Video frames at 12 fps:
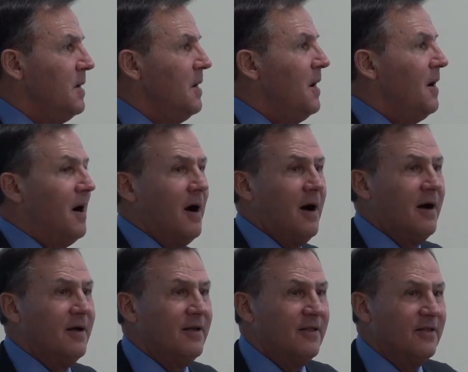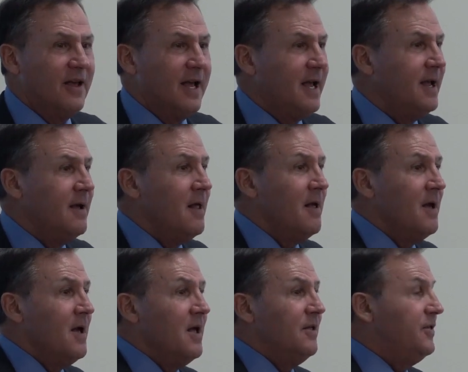
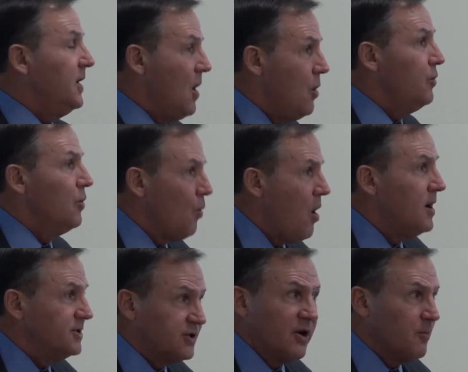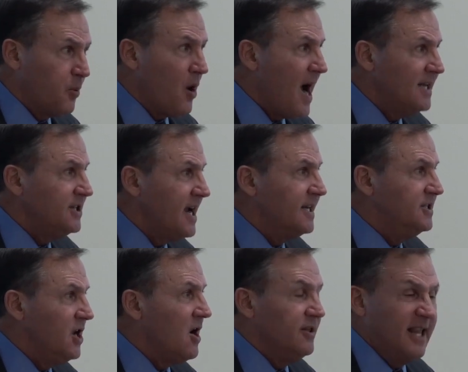The owner wants their project
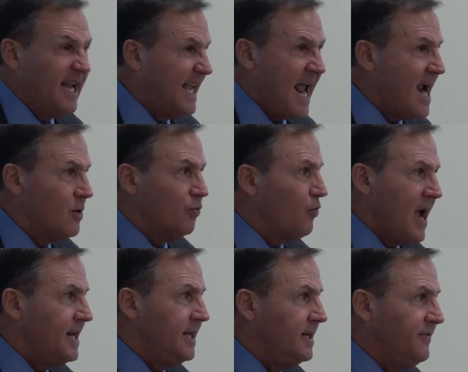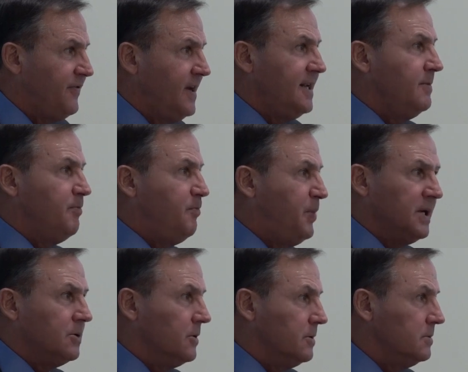done. They can't rent it if it isn't
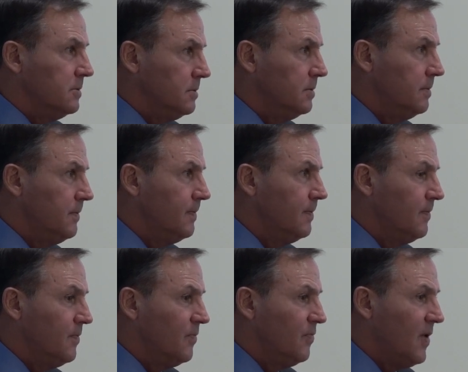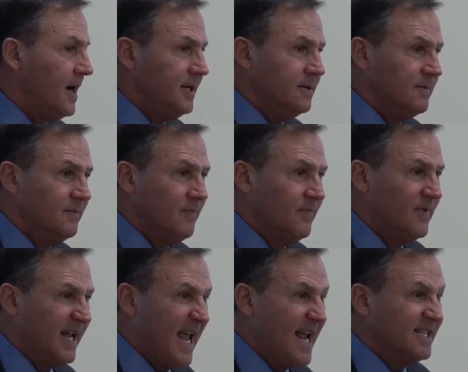built, right?
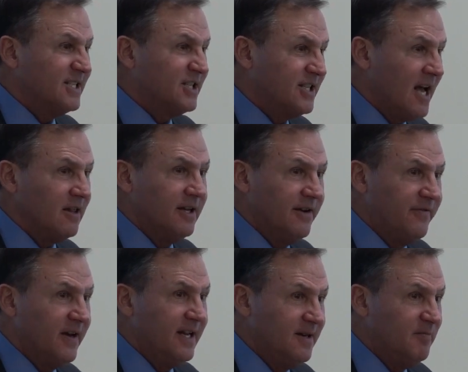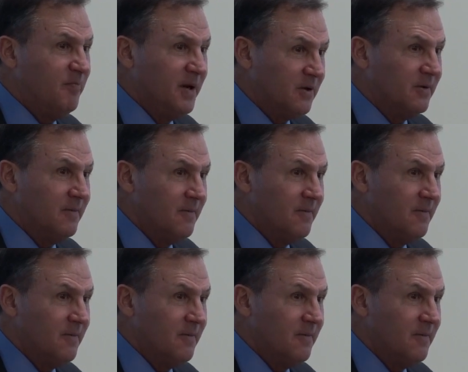They can't sell it if it isn't built.